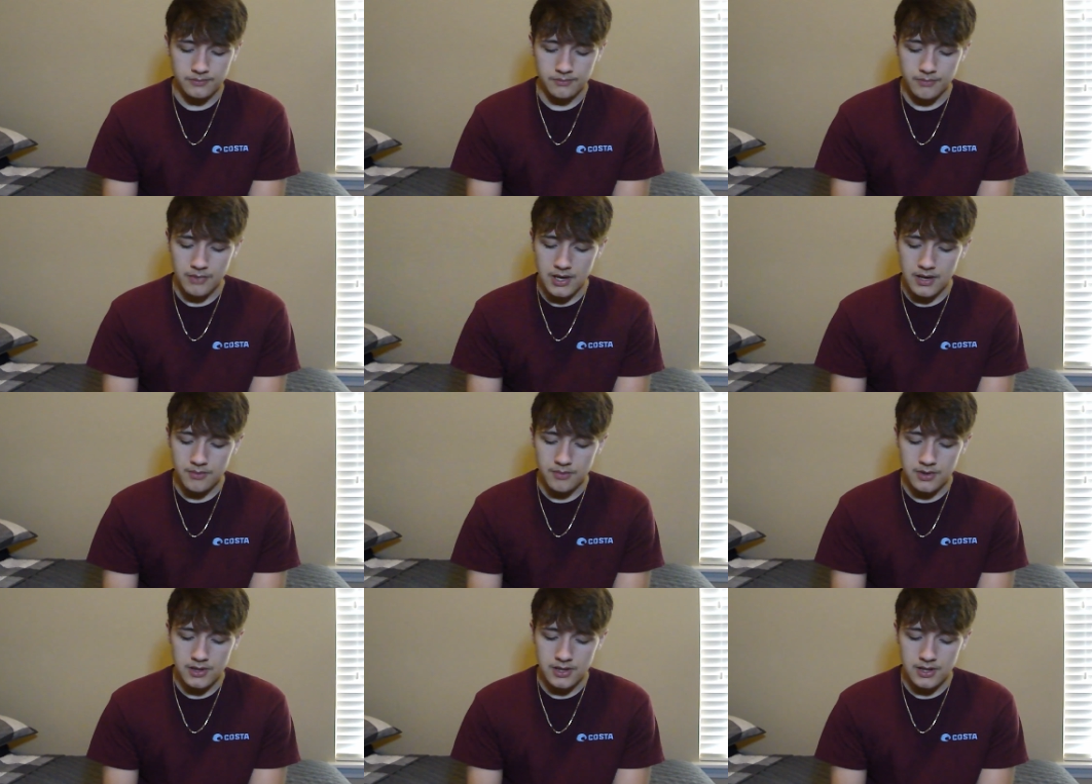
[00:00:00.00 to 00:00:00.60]

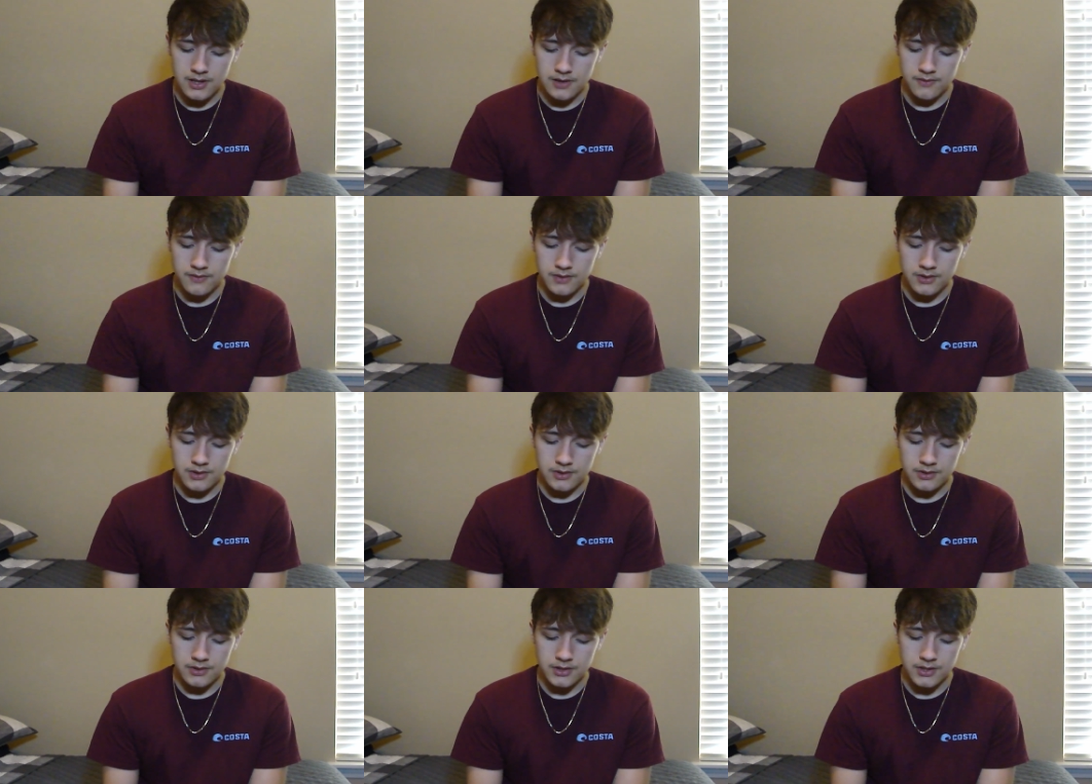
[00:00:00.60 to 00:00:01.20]
maybe
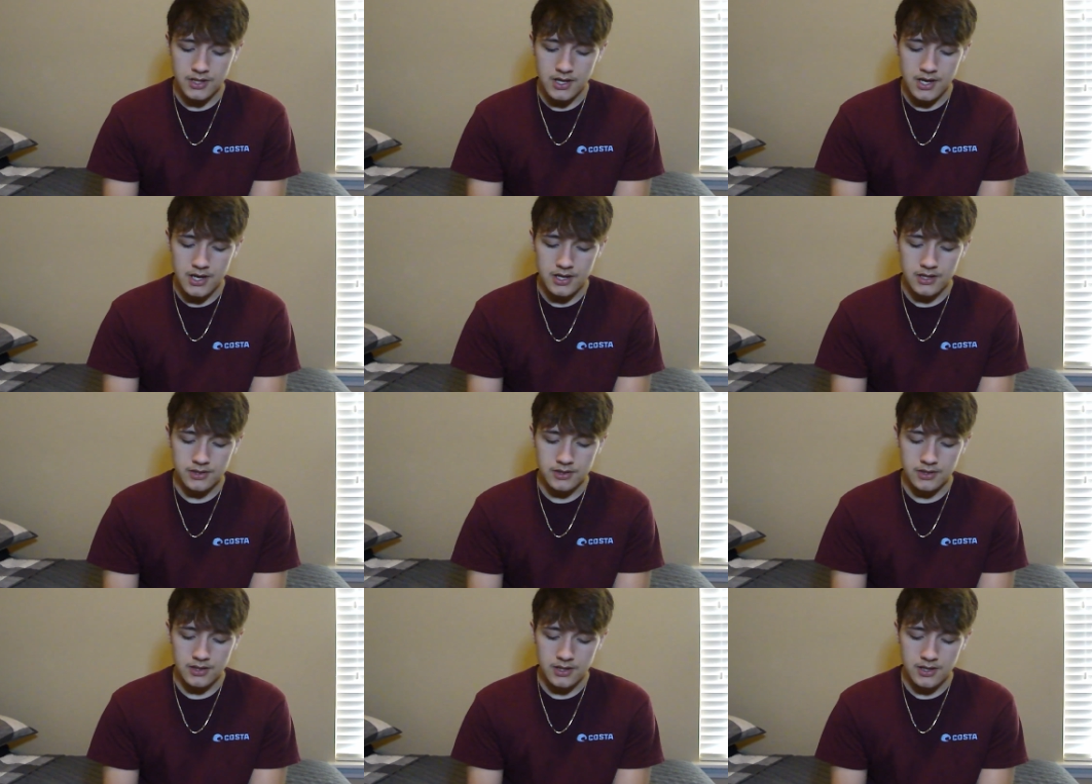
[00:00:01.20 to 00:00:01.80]
even
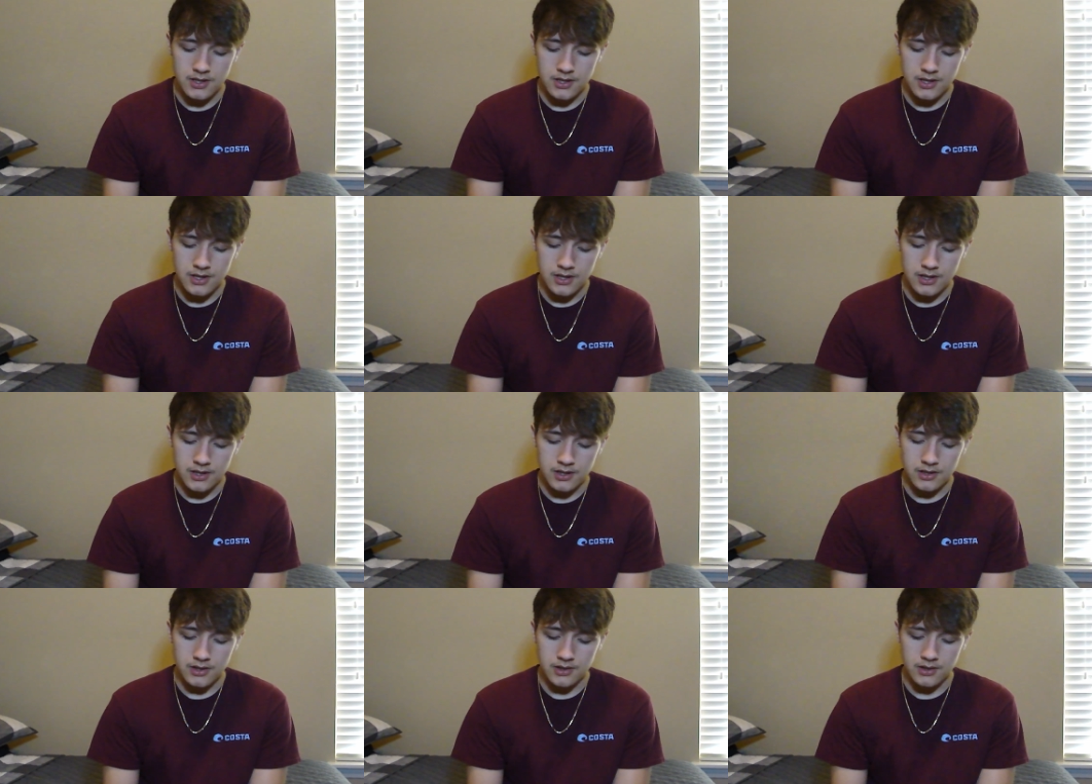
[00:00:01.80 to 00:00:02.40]
change the
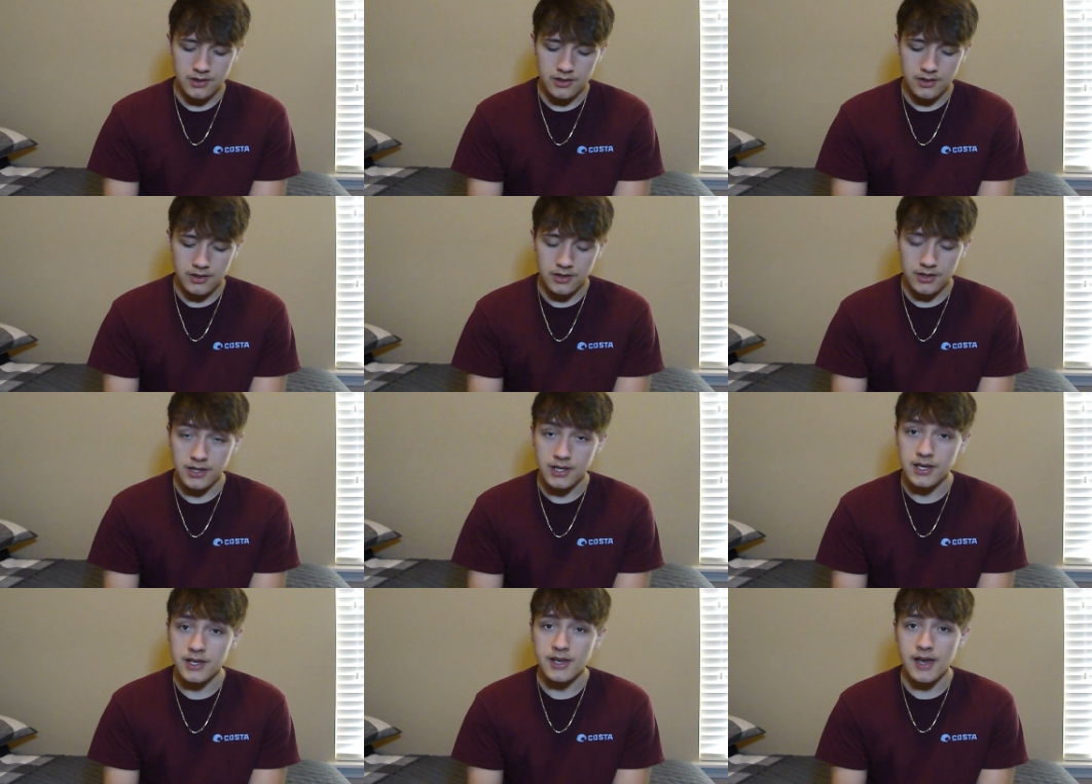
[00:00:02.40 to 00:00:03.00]

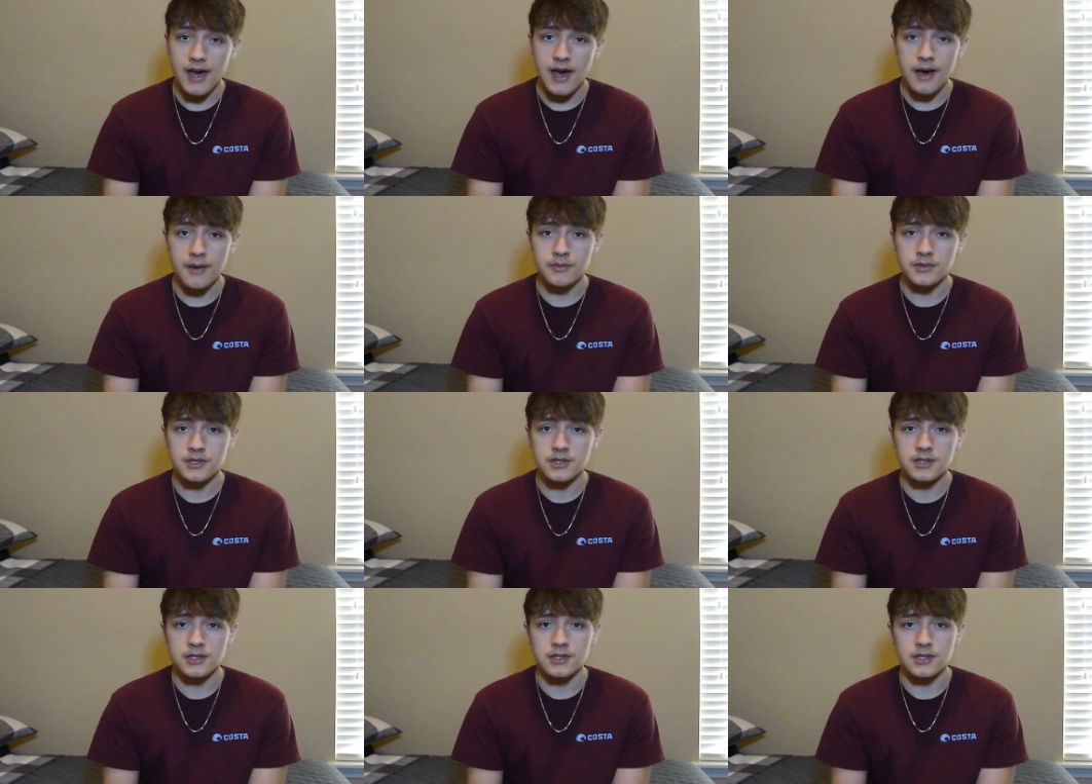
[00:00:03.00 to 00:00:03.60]

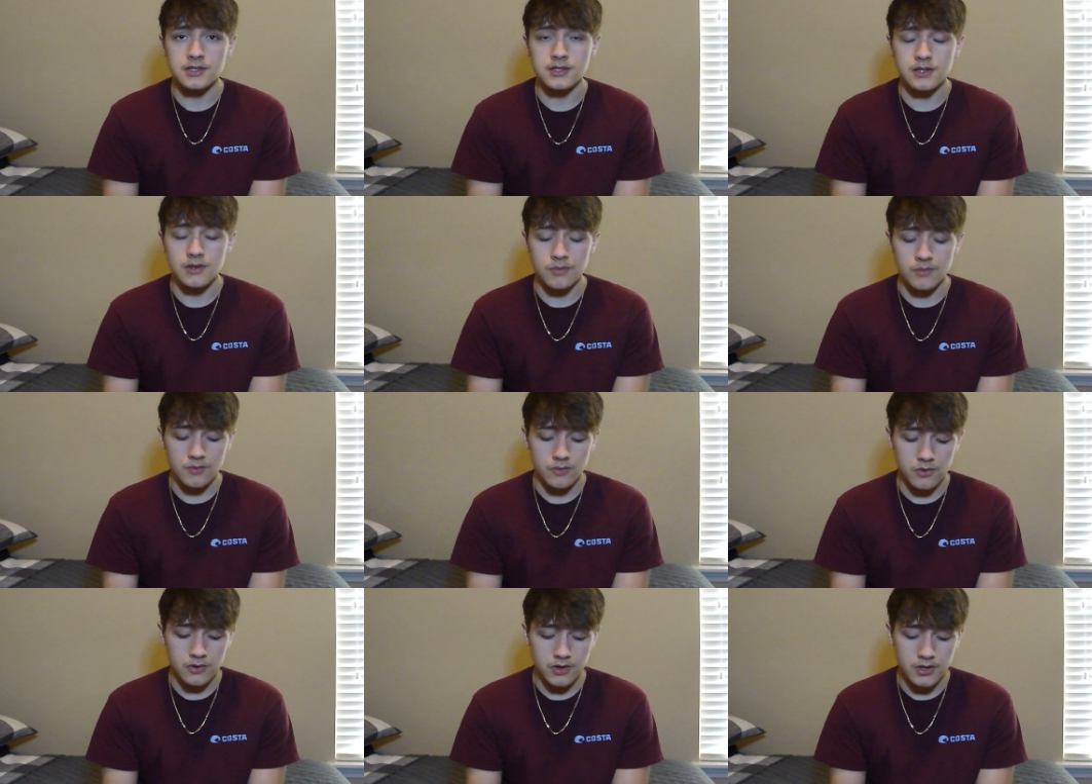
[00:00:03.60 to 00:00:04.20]
keycaps to
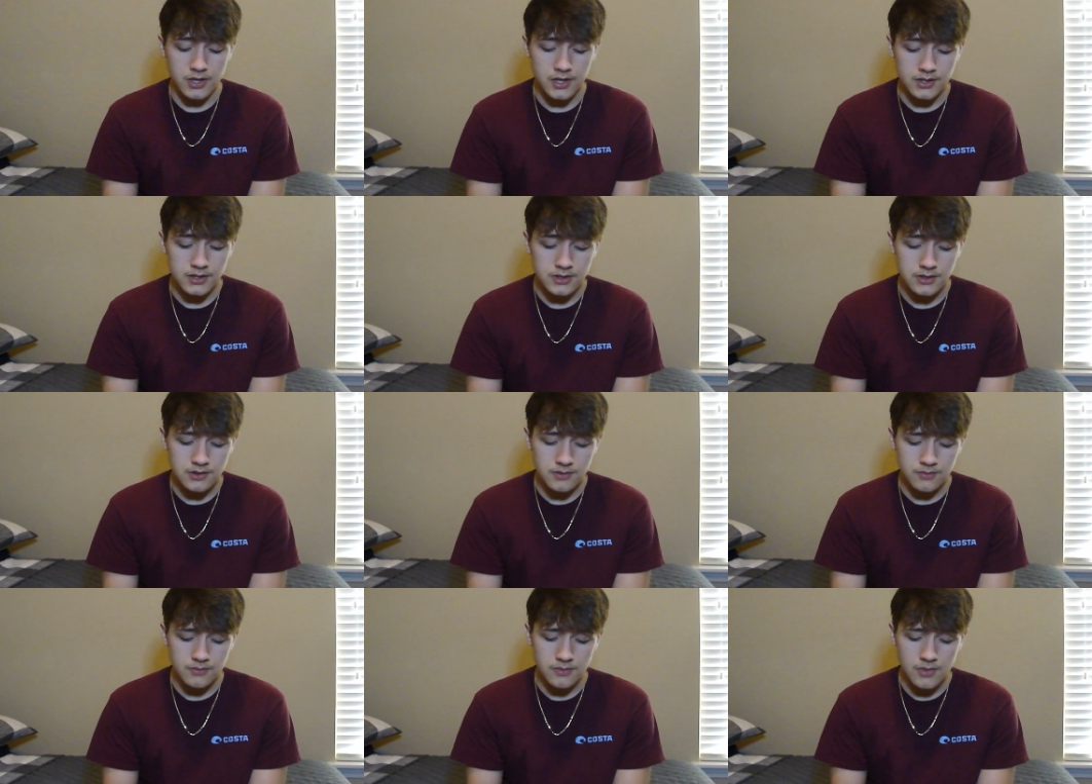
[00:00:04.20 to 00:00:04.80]
something more
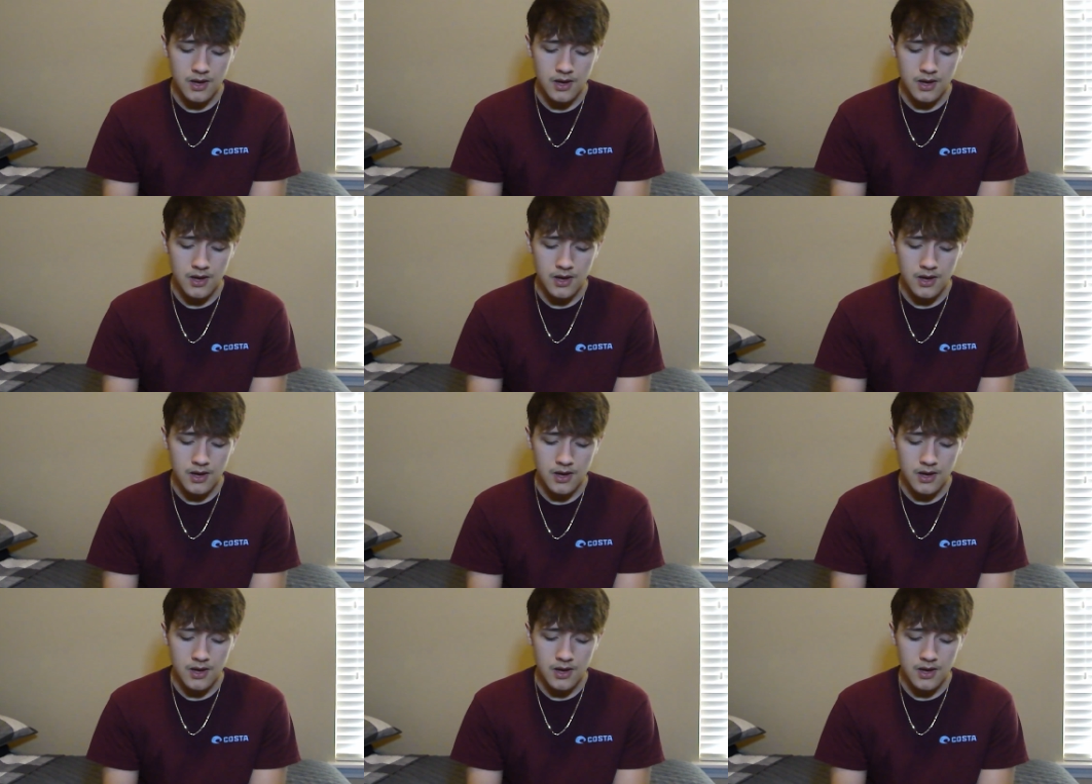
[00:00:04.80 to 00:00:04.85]
custom.